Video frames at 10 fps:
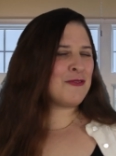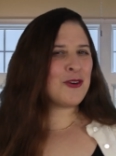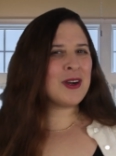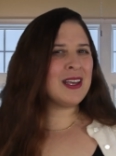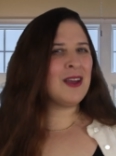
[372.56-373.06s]

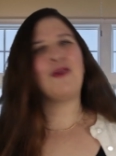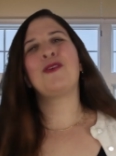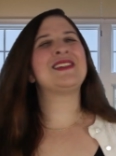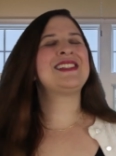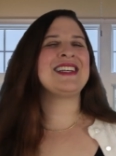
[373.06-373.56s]
40
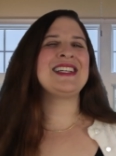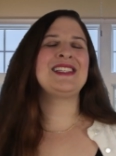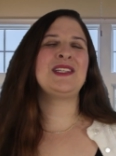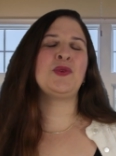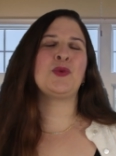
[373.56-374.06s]
or
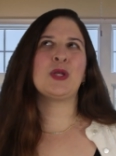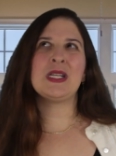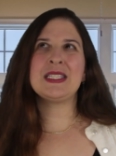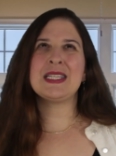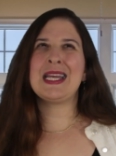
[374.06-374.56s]
60
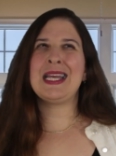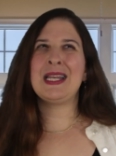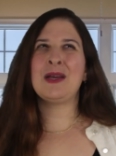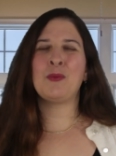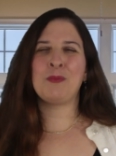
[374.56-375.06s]
words
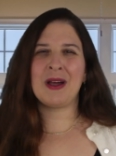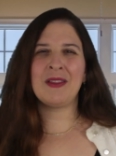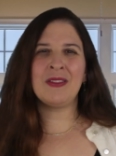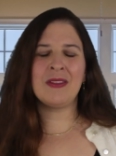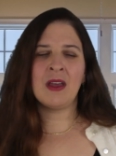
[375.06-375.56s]
in a
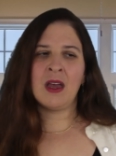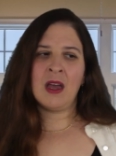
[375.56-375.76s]
month.